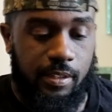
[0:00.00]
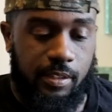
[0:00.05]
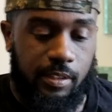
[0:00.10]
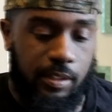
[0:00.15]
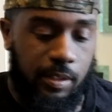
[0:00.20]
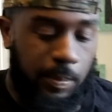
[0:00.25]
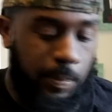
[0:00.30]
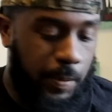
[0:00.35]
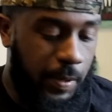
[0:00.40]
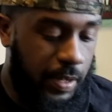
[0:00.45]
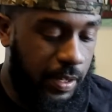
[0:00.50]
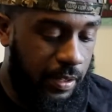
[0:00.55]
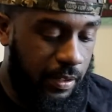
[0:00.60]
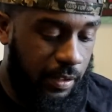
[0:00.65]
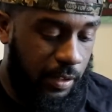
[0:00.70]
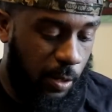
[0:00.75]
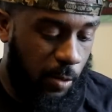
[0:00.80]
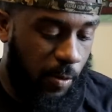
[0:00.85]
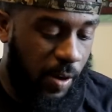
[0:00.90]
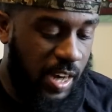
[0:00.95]
You
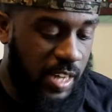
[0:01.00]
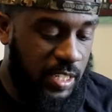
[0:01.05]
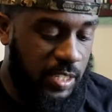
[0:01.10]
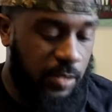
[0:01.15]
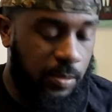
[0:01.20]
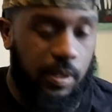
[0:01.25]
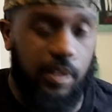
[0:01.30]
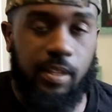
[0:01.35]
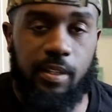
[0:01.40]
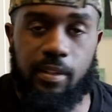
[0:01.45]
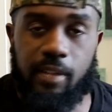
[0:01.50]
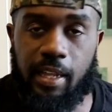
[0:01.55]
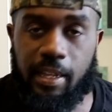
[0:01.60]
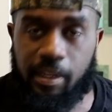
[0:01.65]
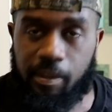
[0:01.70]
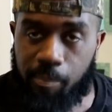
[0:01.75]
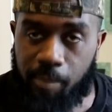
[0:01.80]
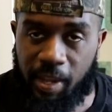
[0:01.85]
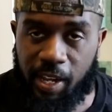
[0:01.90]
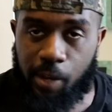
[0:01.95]
put your rice on it,
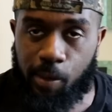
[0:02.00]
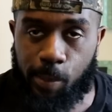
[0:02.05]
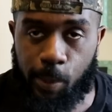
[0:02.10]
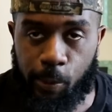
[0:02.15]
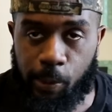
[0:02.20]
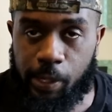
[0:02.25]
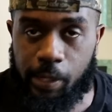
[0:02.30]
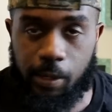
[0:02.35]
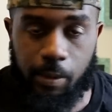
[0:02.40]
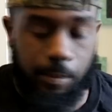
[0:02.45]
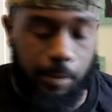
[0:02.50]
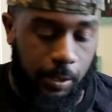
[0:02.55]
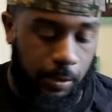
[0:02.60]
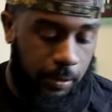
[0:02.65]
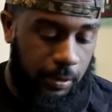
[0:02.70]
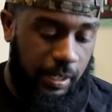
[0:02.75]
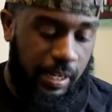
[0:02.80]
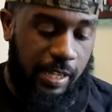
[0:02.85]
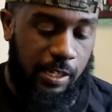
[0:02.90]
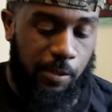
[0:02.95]
like make a burrito
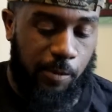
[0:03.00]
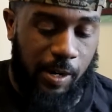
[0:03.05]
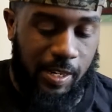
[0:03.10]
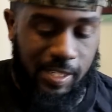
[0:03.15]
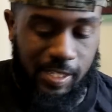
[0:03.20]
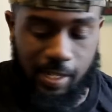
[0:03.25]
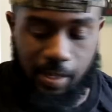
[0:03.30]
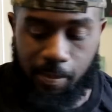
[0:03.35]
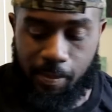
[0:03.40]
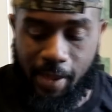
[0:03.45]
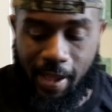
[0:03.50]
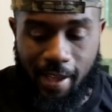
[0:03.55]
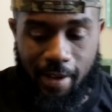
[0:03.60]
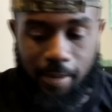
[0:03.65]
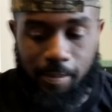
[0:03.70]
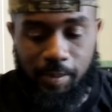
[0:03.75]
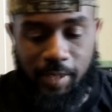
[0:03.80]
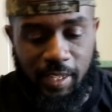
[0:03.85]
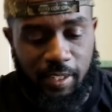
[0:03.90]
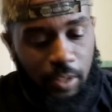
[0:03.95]
bowl. You got the rice at the
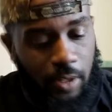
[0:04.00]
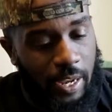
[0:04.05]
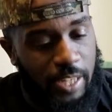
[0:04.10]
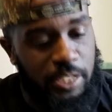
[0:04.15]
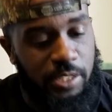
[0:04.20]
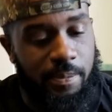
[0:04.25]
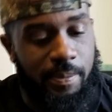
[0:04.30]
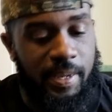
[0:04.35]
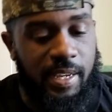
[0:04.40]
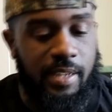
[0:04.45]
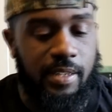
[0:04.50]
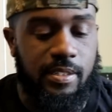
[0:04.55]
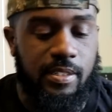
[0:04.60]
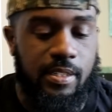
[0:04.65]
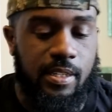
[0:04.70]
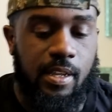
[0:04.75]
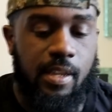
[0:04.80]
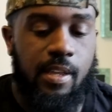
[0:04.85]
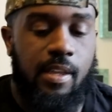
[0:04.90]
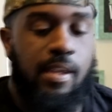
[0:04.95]
bottom, then you add your
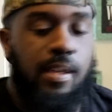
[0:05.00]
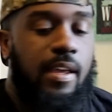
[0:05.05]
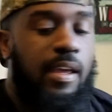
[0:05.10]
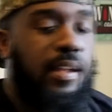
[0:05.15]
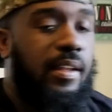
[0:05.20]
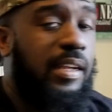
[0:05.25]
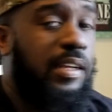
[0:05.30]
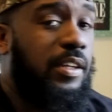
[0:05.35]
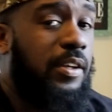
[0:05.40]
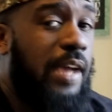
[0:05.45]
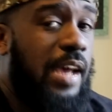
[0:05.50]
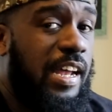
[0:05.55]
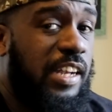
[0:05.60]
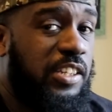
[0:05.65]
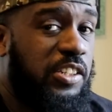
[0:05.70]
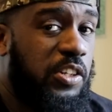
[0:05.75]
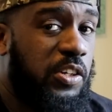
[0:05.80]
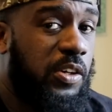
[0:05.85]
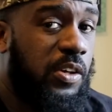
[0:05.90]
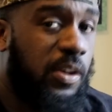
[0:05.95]
beans, and then you
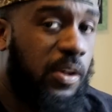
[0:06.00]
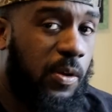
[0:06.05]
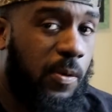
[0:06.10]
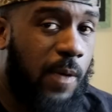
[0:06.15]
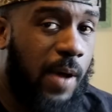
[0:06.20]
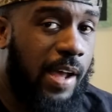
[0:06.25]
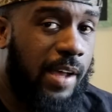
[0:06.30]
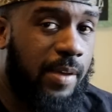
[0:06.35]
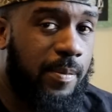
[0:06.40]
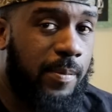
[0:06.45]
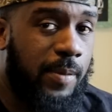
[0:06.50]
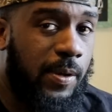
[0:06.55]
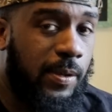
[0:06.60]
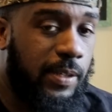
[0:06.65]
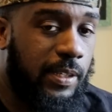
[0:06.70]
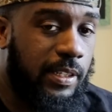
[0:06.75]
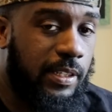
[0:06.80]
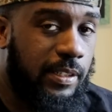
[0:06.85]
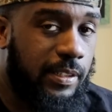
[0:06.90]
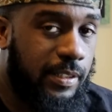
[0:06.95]
add your
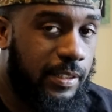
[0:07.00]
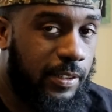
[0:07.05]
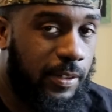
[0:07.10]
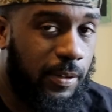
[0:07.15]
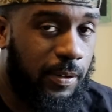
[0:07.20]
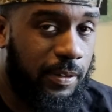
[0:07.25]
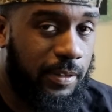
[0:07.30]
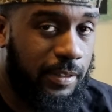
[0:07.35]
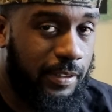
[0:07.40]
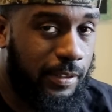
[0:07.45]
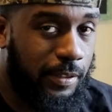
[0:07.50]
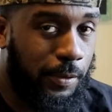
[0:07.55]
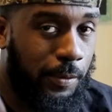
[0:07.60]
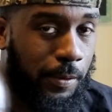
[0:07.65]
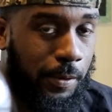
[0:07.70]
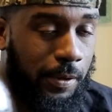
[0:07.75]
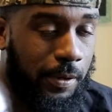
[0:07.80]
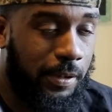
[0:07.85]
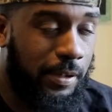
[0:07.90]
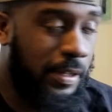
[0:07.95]
guacamole,
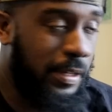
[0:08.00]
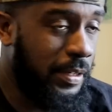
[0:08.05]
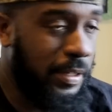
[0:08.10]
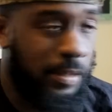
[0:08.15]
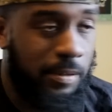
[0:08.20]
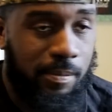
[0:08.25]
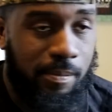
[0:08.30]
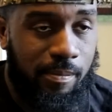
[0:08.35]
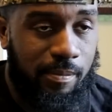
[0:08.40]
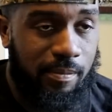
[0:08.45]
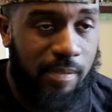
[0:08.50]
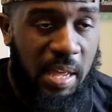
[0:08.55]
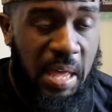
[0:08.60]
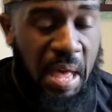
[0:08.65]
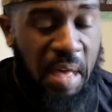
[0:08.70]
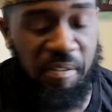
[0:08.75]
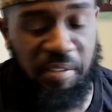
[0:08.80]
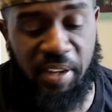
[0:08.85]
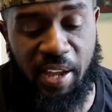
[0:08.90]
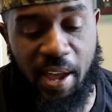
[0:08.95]
or you know,
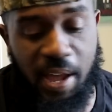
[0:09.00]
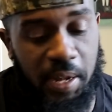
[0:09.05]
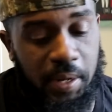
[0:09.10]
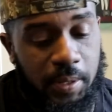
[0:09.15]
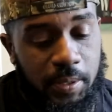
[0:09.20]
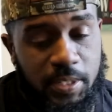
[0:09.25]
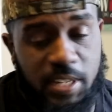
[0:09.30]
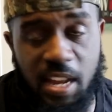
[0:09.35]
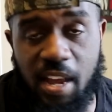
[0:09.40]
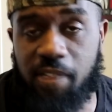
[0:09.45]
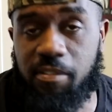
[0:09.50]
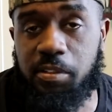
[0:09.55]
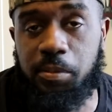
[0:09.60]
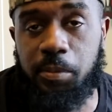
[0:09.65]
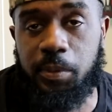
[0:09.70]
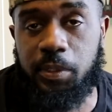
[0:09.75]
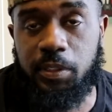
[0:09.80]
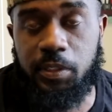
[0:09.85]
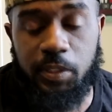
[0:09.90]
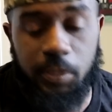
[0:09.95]
avocados, however you
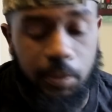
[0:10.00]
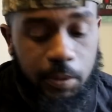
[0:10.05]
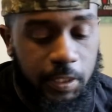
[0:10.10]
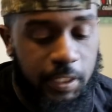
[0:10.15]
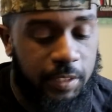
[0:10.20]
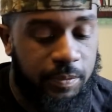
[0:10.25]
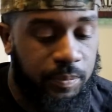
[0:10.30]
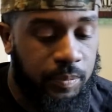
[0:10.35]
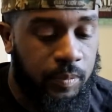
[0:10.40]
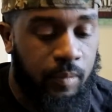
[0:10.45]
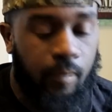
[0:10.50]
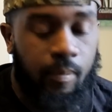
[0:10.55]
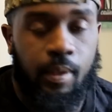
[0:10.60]
want to do it.